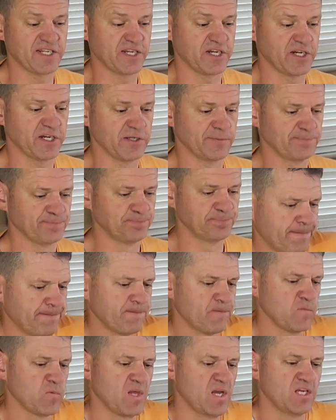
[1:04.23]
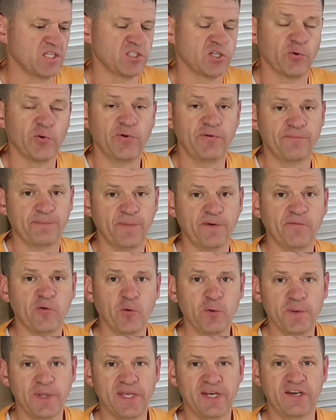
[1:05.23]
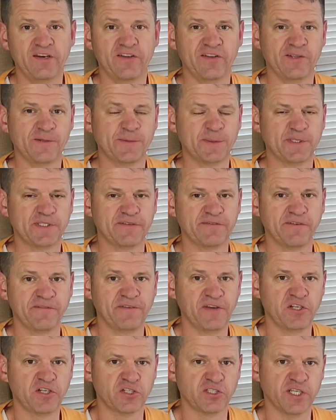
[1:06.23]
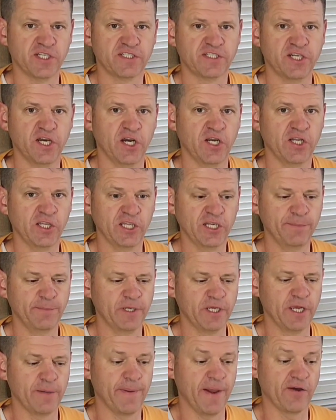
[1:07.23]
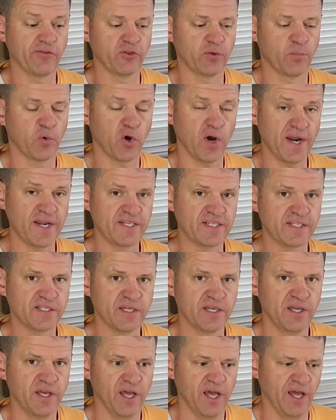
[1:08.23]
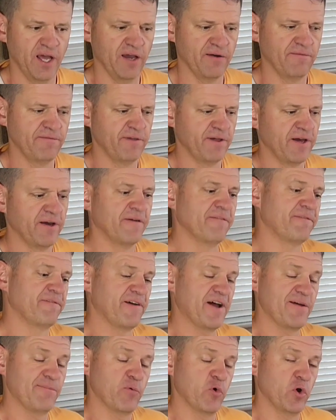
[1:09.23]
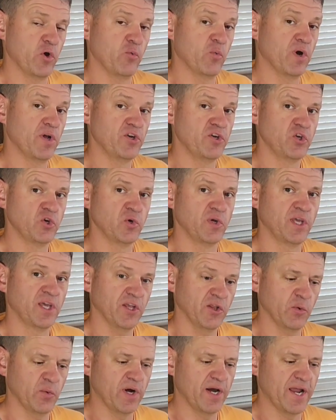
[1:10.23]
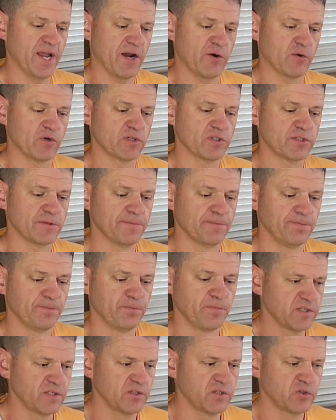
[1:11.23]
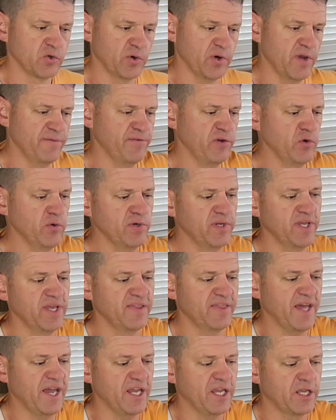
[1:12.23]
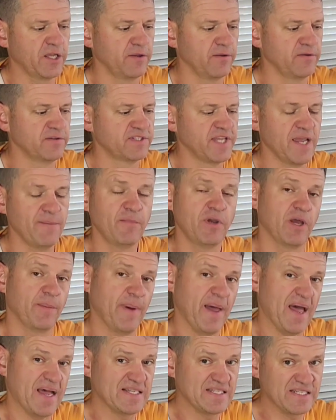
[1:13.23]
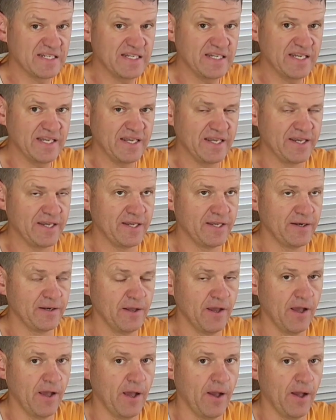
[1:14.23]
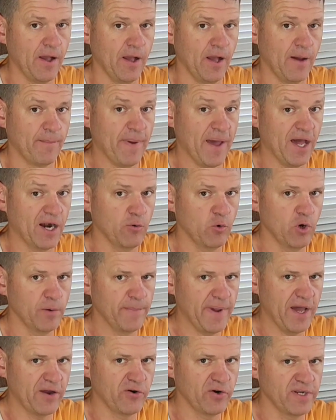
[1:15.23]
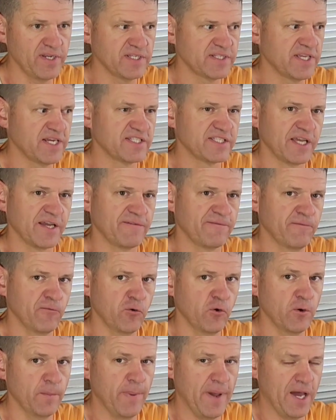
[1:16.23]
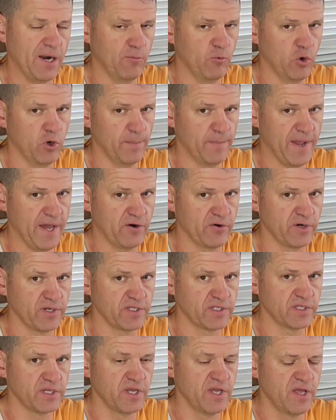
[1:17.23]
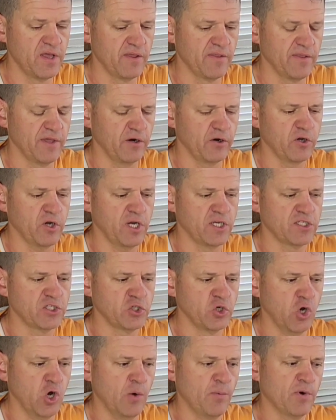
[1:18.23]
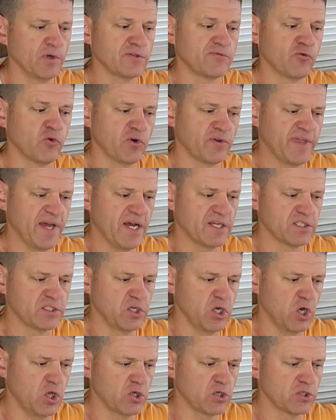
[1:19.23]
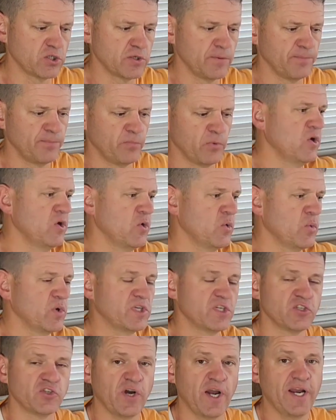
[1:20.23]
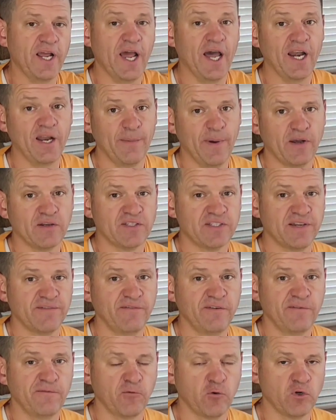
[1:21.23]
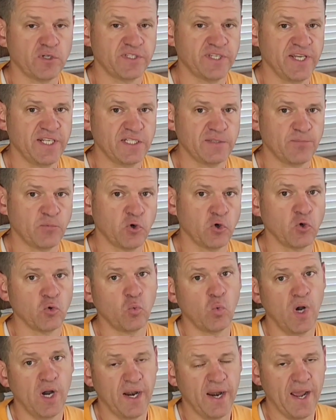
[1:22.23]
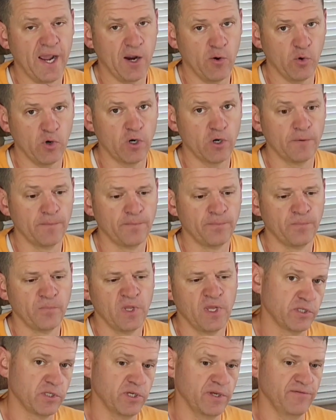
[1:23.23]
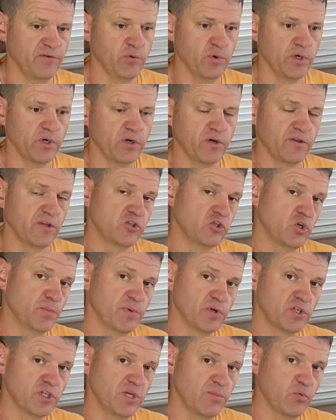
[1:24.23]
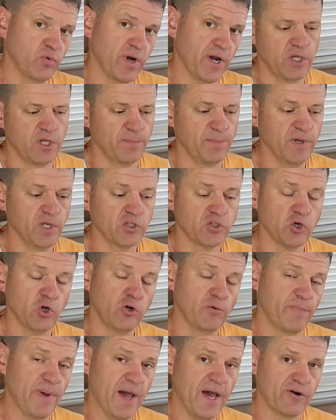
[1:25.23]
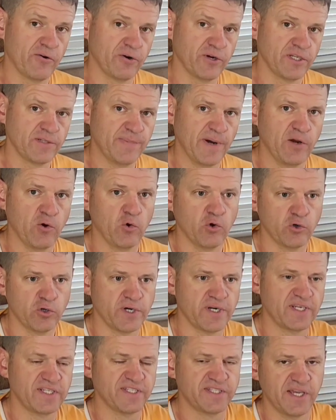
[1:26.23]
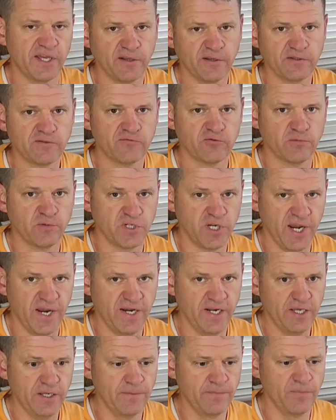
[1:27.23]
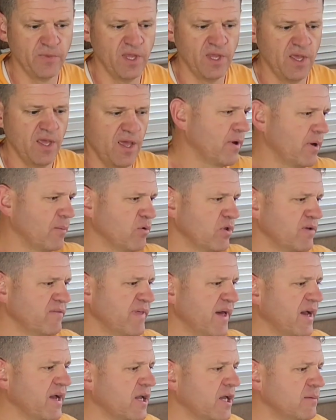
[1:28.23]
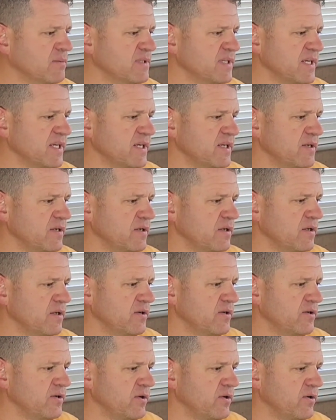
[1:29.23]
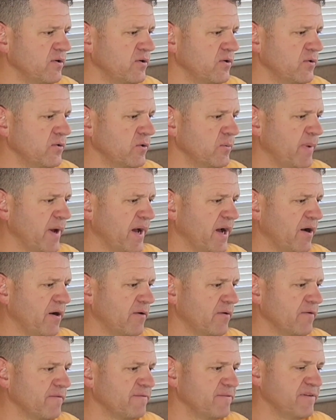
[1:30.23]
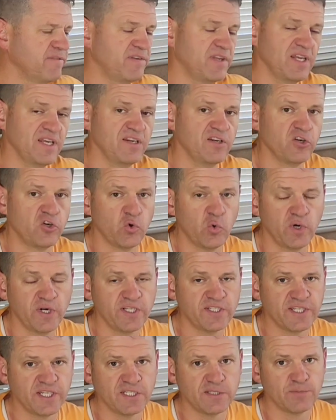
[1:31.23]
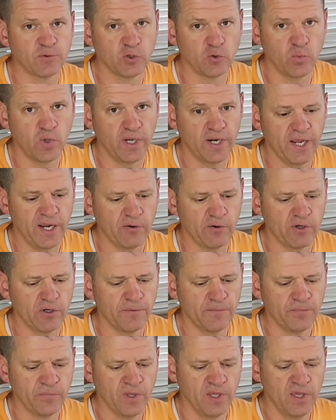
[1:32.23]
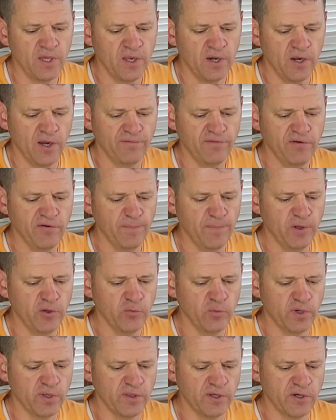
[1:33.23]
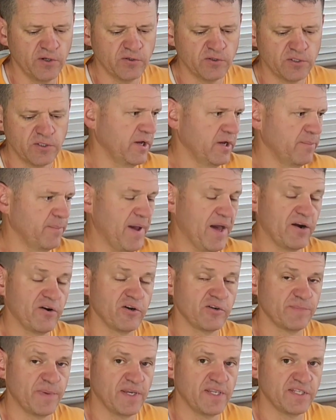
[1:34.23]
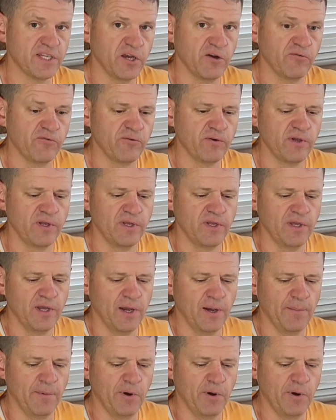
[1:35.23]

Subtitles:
here. So before we get into the specific features, let's talk a little bit about the price of the 5.12 kilowatt hours. So if you were to get that same capacity in battle worn batteries, that's like 4 battle worn batteries, that'll cost you almost $4,000, which is right at about 74 cents per watt hour. If you want to go to the super cheap route, you could build your own batteries by ordering cells from China. I believe that comes in to about 15 to 20 cents per watt hour. Now, I've never built one of those batteries myself. I'm